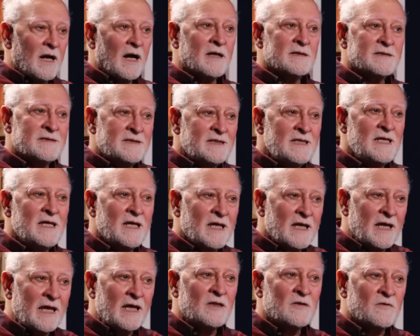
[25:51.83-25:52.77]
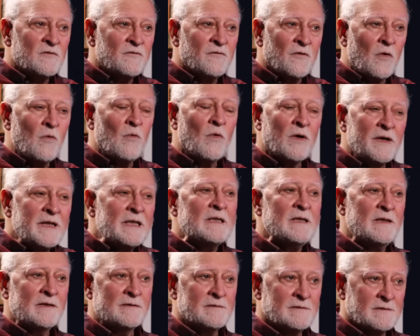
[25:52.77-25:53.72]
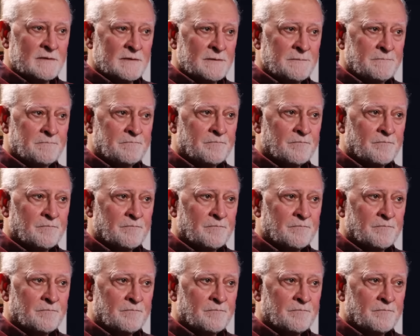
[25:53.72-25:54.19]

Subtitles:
are seeing it for what it is.